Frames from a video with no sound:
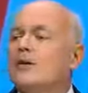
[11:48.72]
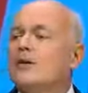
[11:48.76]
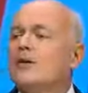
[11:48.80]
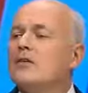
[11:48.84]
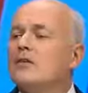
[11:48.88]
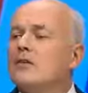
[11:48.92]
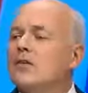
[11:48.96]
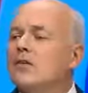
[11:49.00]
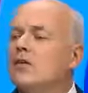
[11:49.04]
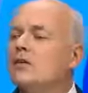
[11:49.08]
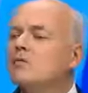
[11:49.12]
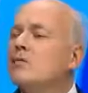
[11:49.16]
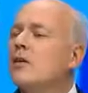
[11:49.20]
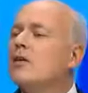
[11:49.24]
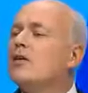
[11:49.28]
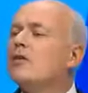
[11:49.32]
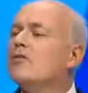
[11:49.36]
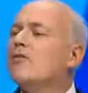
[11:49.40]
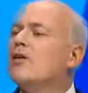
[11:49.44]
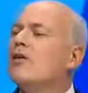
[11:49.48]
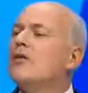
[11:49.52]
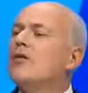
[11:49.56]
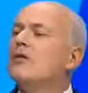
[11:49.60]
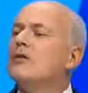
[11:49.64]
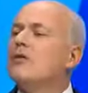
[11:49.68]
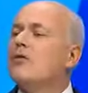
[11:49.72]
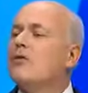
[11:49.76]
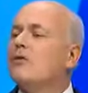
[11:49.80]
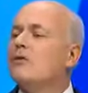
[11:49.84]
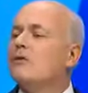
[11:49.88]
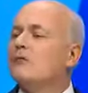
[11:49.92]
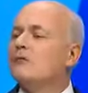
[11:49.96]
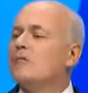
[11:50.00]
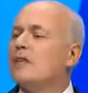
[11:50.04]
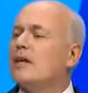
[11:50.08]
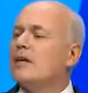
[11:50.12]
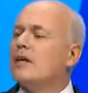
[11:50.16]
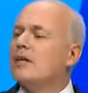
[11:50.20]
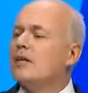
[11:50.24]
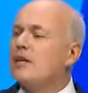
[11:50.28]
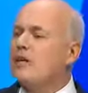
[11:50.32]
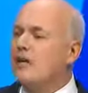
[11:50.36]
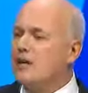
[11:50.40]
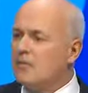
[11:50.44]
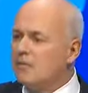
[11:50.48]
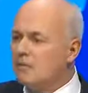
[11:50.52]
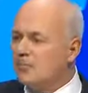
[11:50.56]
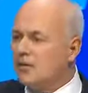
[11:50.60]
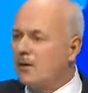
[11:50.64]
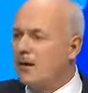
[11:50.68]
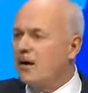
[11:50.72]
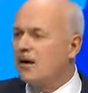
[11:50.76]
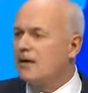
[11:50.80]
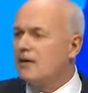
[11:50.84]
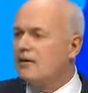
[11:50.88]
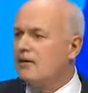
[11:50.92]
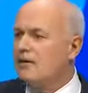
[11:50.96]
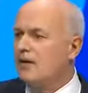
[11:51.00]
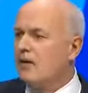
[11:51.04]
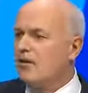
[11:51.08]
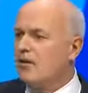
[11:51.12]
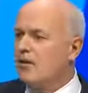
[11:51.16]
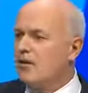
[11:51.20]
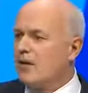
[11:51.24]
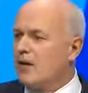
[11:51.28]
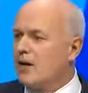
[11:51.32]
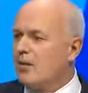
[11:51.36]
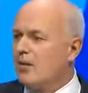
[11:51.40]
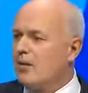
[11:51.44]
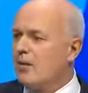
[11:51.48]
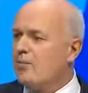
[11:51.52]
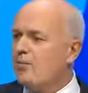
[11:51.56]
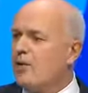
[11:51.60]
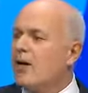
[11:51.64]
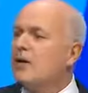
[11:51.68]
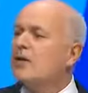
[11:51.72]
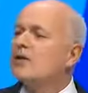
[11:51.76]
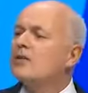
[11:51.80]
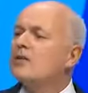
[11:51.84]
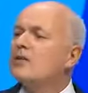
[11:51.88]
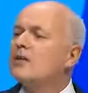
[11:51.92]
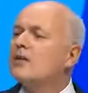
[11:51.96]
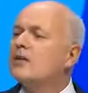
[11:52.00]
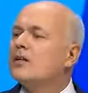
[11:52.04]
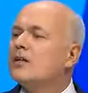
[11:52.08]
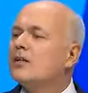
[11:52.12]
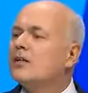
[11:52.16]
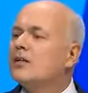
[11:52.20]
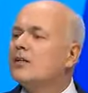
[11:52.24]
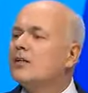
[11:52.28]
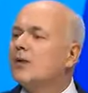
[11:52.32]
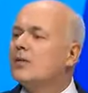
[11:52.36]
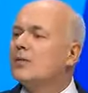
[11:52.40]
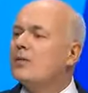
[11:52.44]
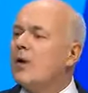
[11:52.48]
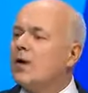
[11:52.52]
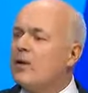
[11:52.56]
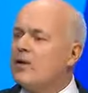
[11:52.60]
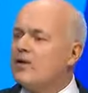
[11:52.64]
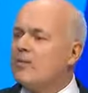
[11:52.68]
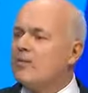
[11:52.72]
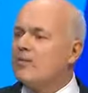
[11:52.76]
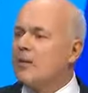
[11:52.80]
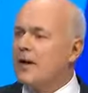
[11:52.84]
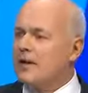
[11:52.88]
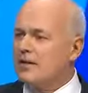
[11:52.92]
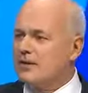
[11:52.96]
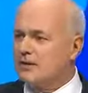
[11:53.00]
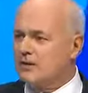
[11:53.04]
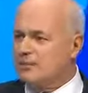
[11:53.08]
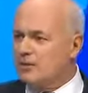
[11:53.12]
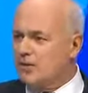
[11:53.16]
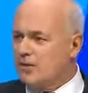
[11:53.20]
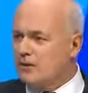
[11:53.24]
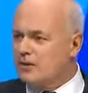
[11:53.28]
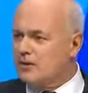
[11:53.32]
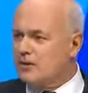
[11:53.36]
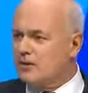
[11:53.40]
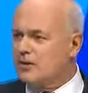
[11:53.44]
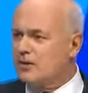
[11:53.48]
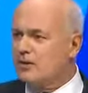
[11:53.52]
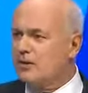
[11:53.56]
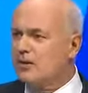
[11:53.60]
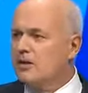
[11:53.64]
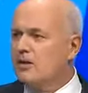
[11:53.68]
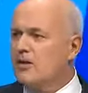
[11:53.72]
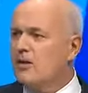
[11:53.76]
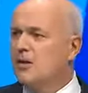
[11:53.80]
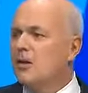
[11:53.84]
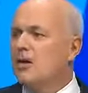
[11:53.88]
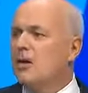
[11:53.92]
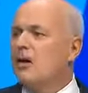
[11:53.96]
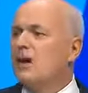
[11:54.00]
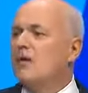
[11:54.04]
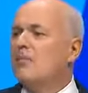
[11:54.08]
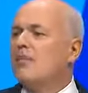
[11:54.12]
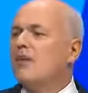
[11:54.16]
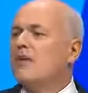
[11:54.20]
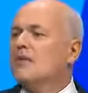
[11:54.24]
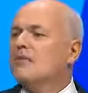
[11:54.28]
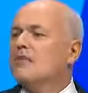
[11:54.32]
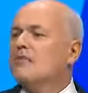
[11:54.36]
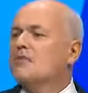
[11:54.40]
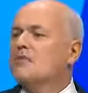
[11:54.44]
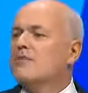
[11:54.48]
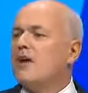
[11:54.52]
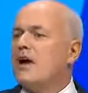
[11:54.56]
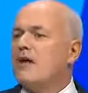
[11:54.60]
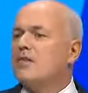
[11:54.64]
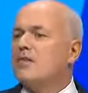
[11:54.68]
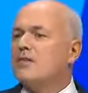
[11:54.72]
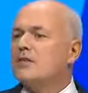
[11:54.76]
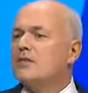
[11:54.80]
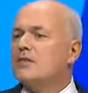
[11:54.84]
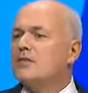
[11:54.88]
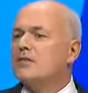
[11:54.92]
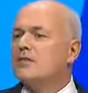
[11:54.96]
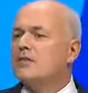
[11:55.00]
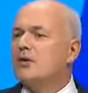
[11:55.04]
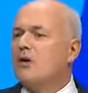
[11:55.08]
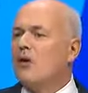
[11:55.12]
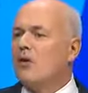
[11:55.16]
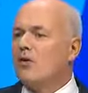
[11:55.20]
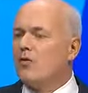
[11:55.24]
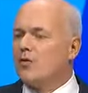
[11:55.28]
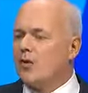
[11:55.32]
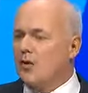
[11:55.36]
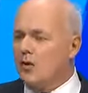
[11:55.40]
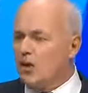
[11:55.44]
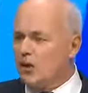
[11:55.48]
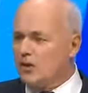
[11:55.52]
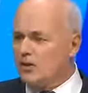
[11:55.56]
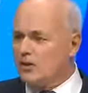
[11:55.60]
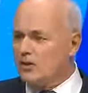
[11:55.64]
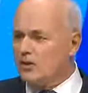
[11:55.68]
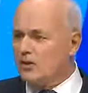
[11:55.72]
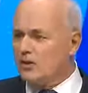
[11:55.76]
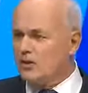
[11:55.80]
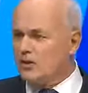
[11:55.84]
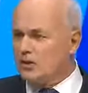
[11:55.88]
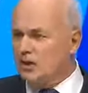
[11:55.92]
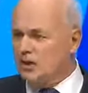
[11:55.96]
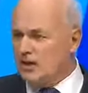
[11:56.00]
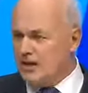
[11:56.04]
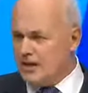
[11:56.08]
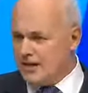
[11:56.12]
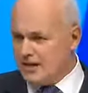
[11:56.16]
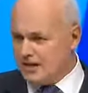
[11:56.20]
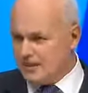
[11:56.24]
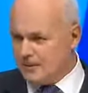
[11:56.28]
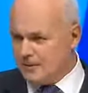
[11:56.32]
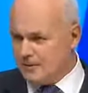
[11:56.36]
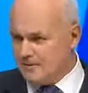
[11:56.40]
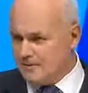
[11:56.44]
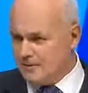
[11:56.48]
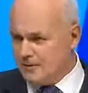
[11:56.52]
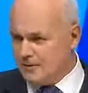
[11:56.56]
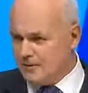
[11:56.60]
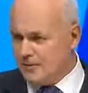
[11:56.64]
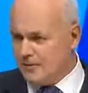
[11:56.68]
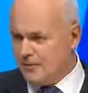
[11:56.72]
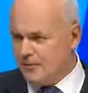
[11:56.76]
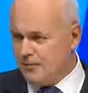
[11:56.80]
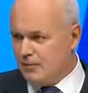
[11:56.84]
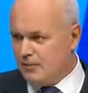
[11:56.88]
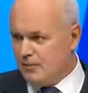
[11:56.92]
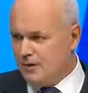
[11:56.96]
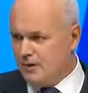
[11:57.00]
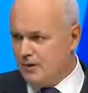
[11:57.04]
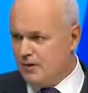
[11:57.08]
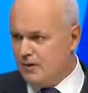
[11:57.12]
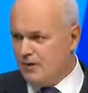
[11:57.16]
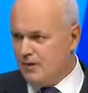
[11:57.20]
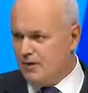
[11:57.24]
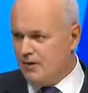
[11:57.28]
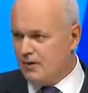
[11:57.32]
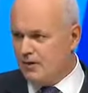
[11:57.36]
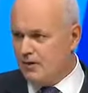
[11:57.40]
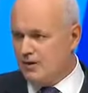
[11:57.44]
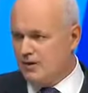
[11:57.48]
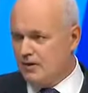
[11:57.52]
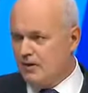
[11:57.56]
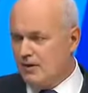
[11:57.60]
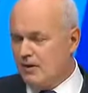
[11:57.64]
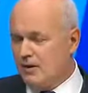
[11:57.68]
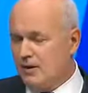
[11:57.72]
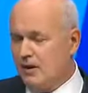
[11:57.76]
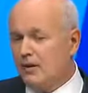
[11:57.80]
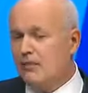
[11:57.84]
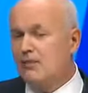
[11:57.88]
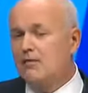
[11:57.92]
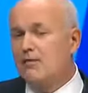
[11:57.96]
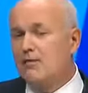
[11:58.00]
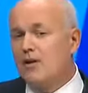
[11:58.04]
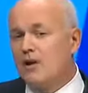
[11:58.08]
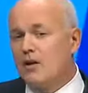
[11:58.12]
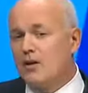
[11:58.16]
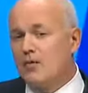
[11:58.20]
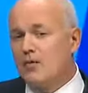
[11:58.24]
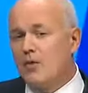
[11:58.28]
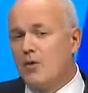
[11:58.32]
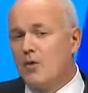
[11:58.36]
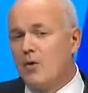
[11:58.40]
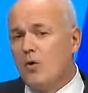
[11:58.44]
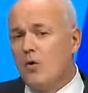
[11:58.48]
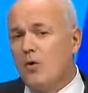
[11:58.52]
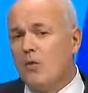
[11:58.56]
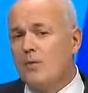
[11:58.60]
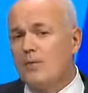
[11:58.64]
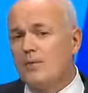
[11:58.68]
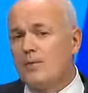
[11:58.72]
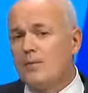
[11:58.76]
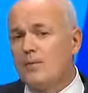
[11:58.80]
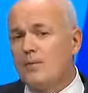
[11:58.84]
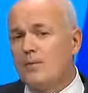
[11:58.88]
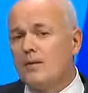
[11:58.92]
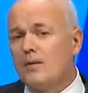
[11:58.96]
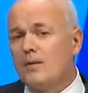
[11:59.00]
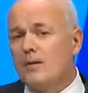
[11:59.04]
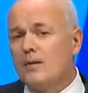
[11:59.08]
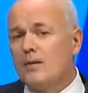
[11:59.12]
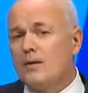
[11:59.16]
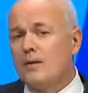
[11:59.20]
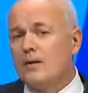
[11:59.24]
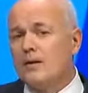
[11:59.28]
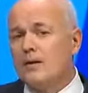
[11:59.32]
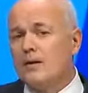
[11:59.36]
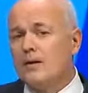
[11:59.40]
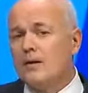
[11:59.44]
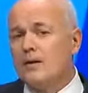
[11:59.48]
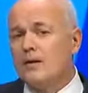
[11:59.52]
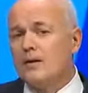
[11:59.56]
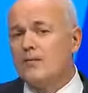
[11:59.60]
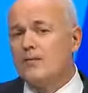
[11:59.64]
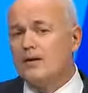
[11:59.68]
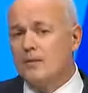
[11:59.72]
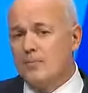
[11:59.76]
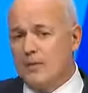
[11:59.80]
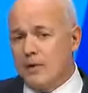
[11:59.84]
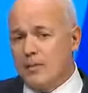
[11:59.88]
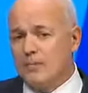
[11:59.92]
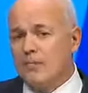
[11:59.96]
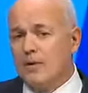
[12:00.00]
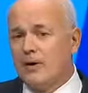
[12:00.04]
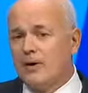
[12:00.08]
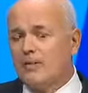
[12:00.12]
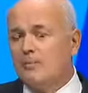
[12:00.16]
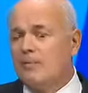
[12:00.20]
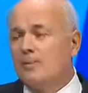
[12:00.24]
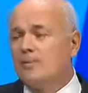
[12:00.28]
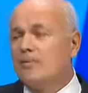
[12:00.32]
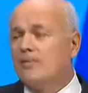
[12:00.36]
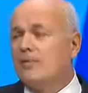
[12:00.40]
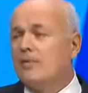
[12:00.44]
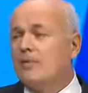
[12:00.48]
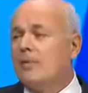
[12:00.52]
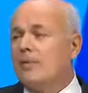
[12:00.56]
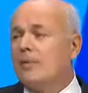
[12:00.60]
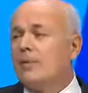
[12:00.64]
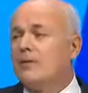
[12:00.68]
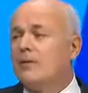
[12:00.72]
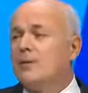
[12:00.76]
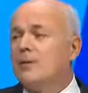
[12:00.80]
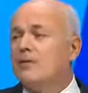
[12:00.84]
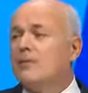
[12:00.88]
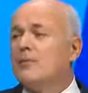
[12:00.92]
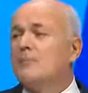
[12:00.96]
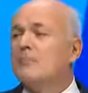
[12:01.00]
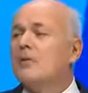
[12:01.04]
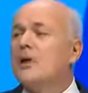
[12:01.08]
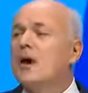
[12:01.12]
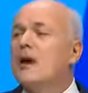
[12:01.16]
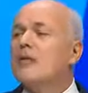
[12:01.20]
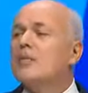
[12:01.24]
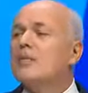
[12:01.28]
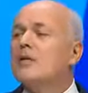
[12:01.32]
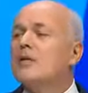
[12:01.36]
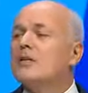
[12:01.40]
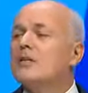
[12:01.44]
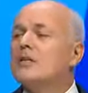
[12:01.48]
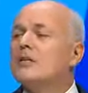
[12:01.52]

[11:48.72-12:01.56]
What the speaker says: that these welfare reforms make an impact on the couple penalty where it matters most, amongst families on the lowest incomes. And furthermore, remember, the Prime